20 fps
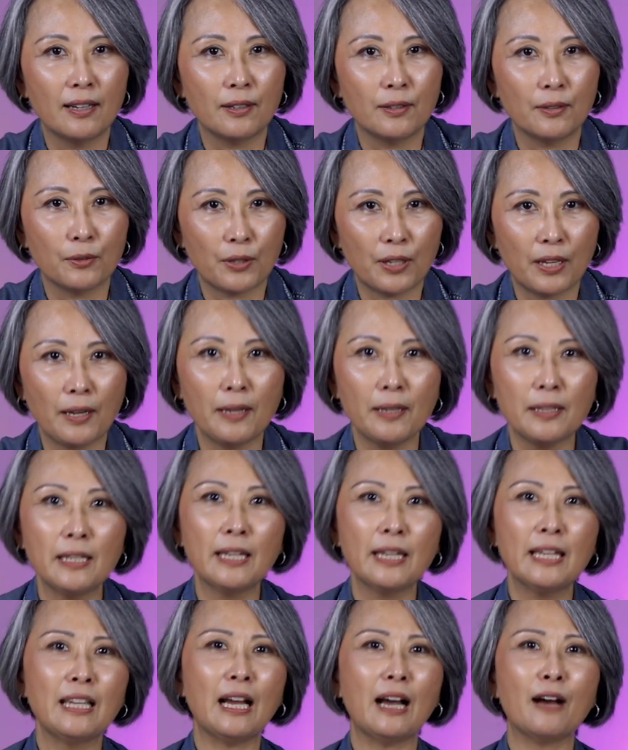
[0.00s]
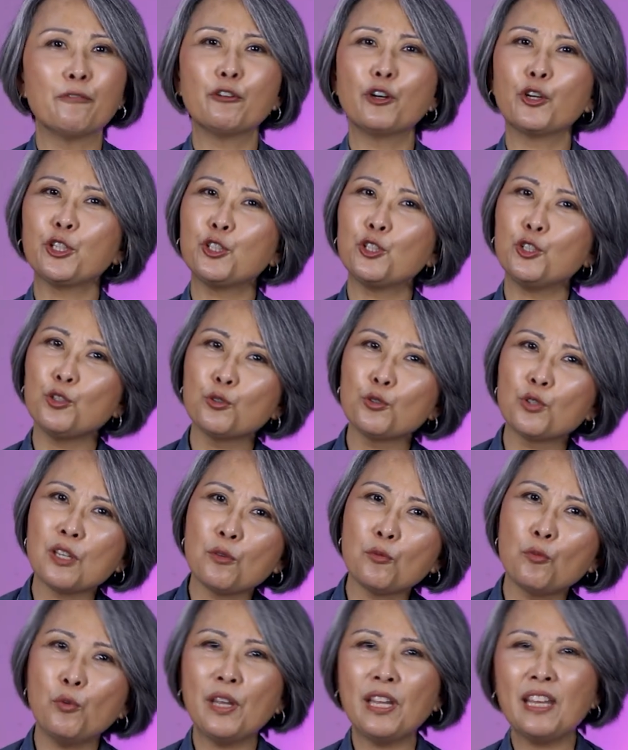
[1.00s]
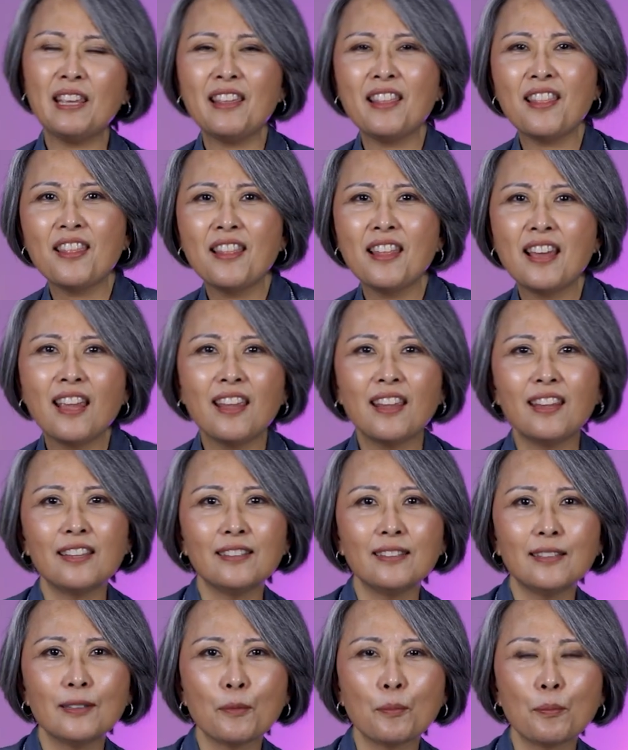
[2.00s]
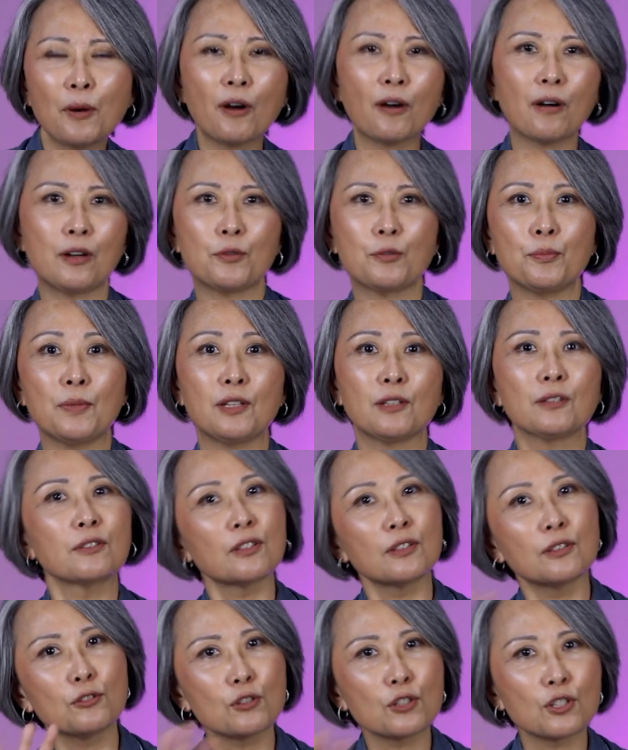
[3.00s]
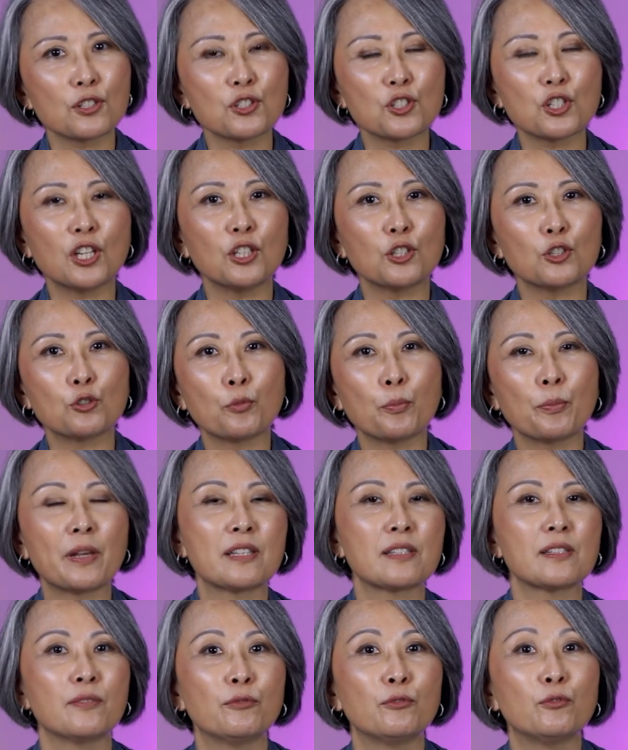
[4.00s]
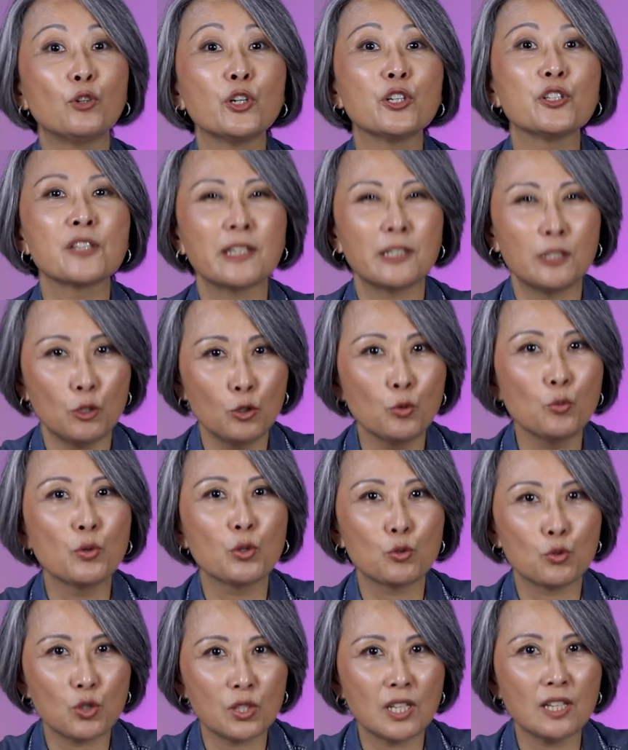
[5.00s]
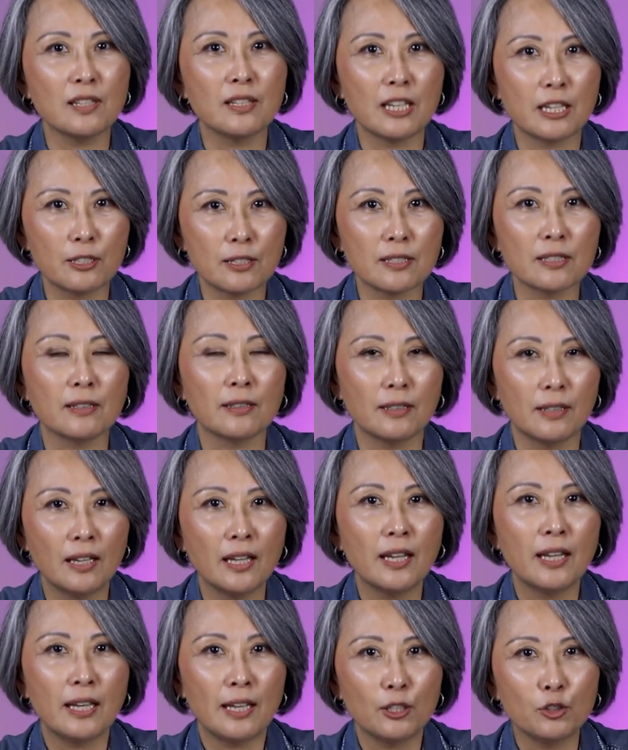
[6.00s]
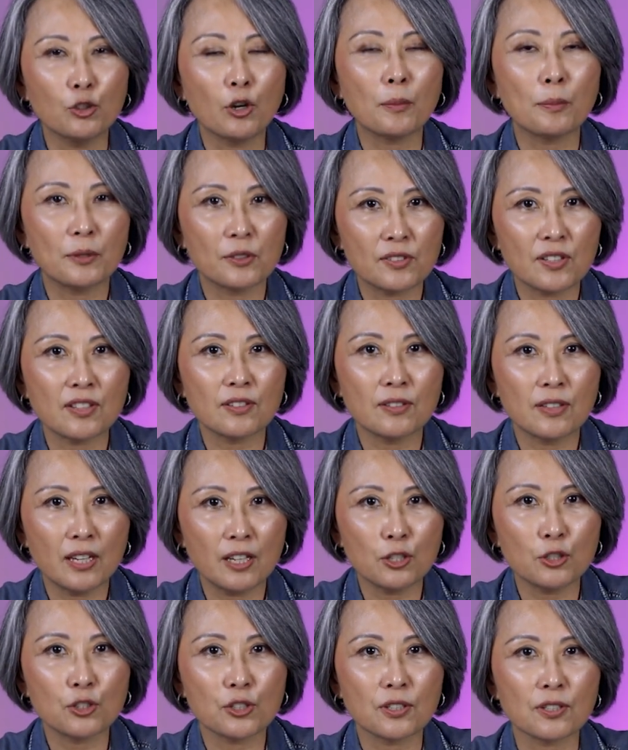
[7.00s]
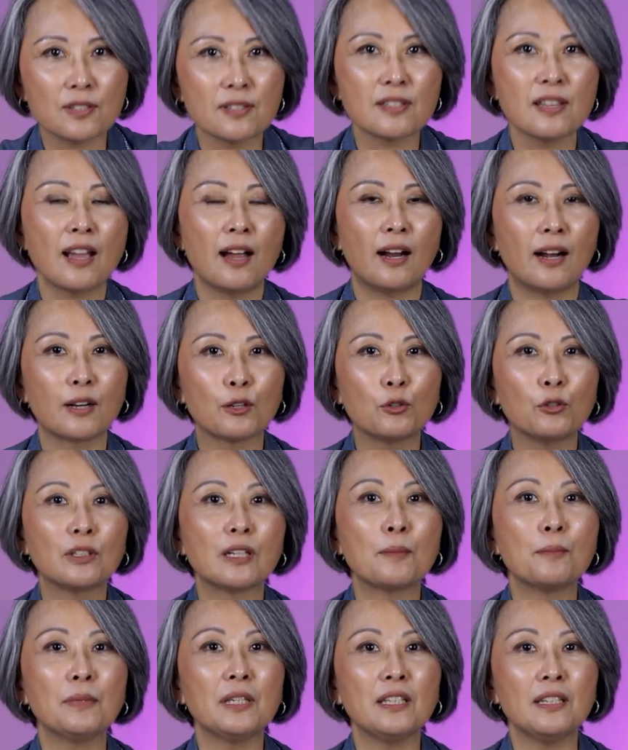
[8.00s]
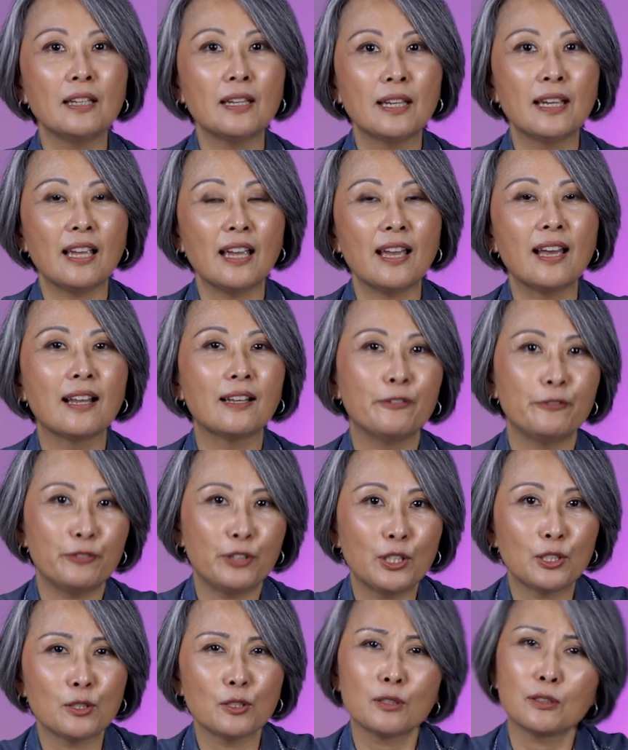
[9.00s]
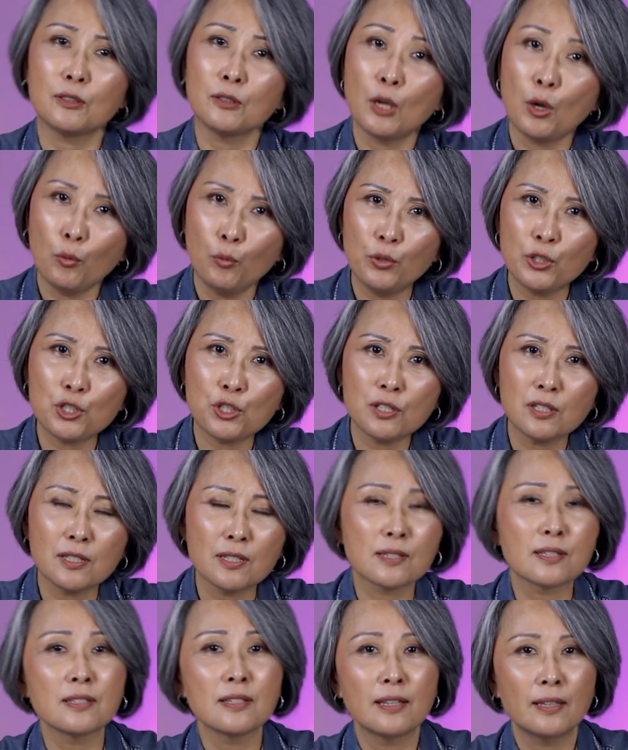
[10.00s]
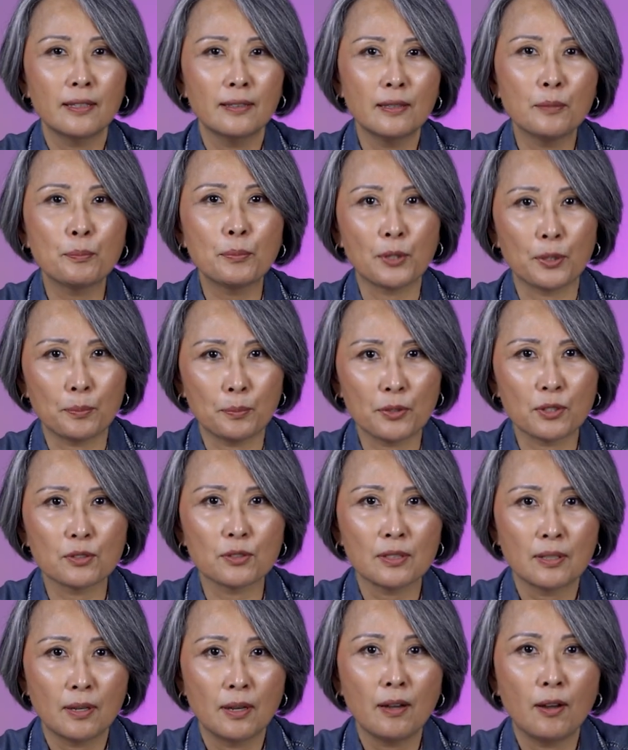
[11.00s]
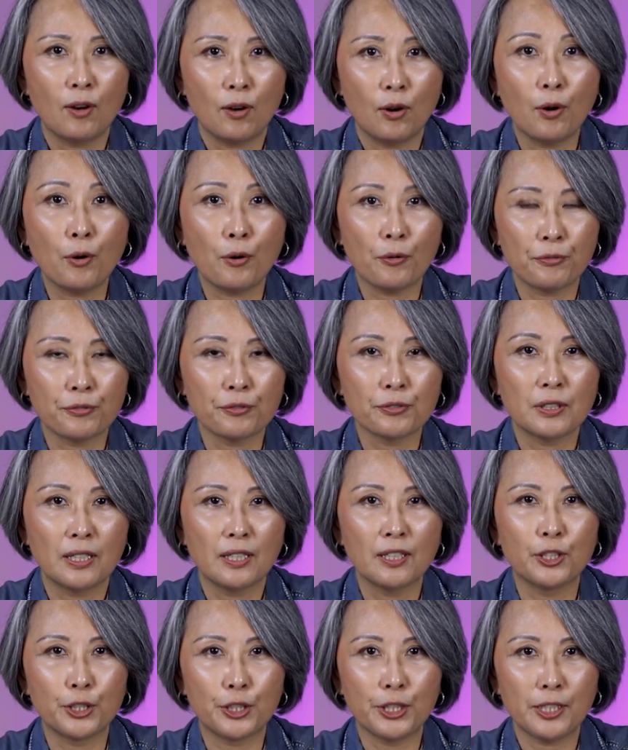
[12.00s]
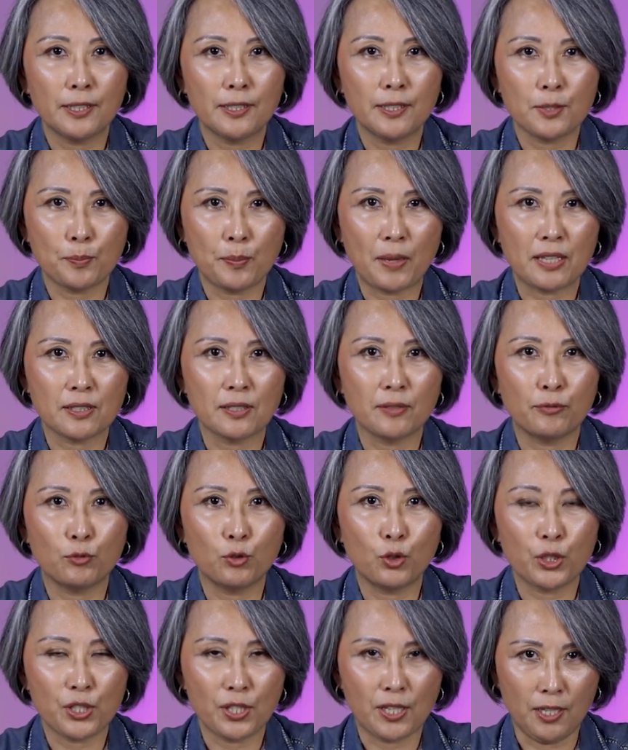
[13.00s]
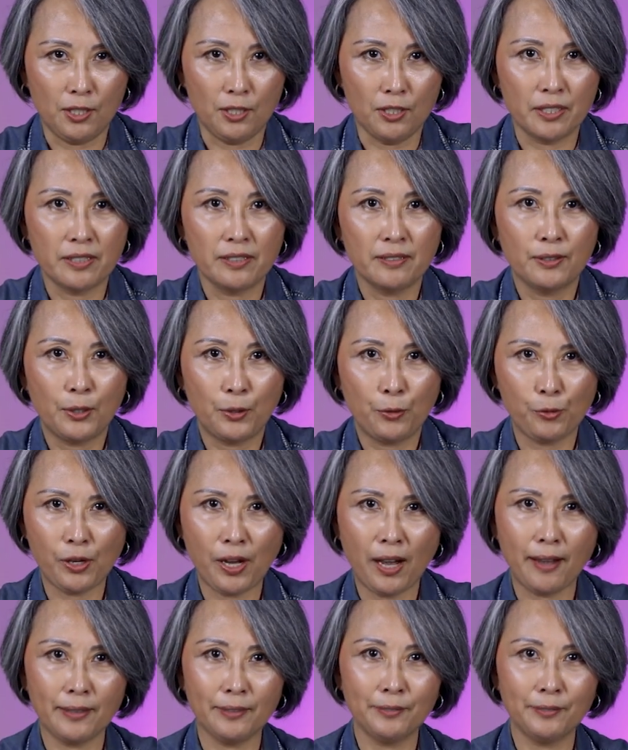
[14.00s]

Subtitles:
Okay? Avoid using we, they, the department. Just change to passive voice and you will see that your presentations are gonna be elevated, which is the purpose of learning this passive voice here. Okay?